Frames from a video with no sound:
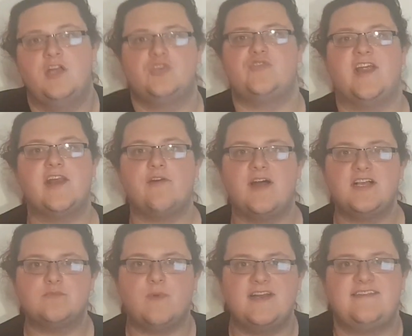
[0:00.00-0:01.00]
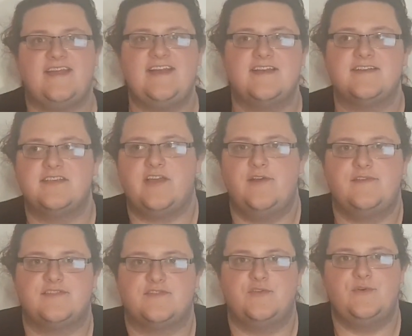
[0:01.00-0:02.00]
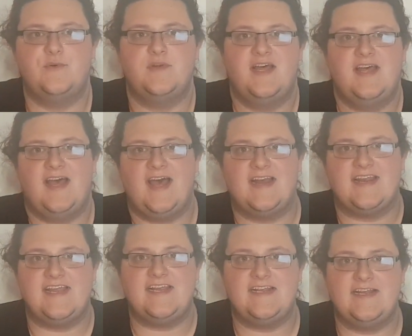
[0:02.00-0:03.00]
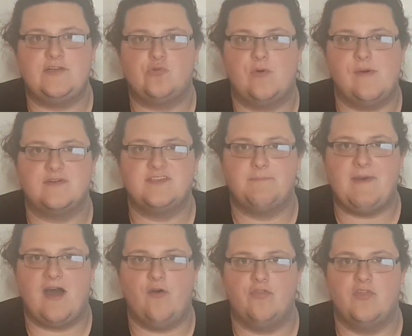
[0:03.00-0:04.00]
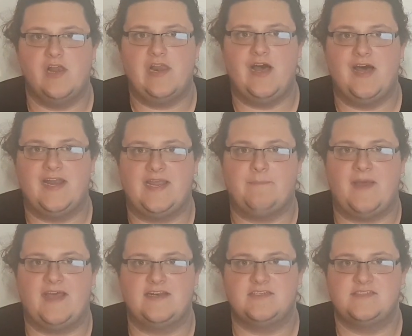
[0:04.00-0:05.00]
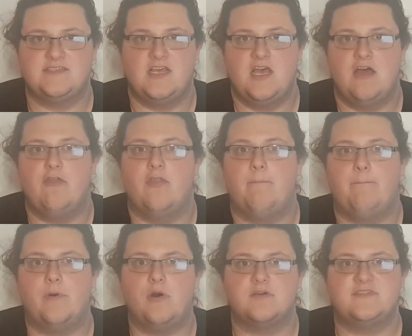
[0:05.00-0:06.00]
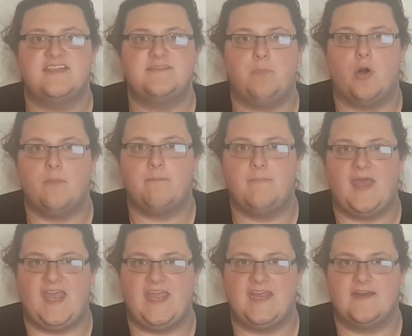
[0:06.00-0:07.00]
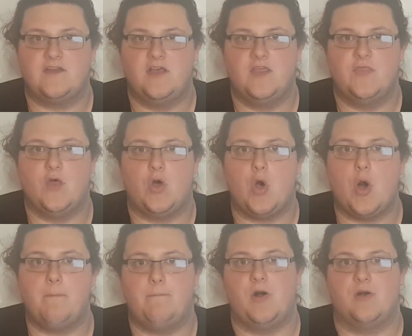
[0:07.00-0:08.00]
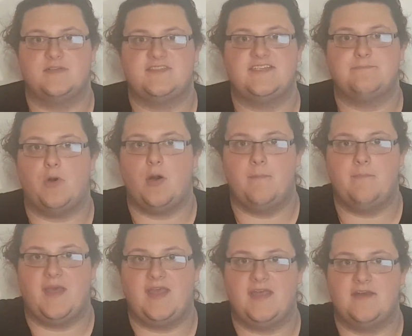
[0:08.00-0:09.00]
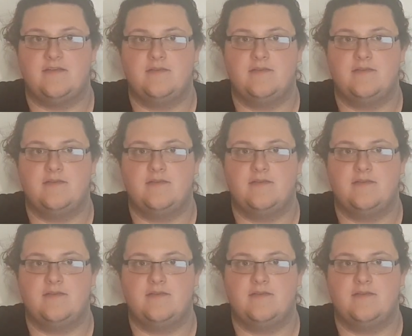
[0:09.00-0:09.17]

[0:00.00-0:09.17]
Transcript: Triana asks why Dean doesn't go to school, and he talks about the learning beds. The boxes Pop made. The hot boxes Pop made.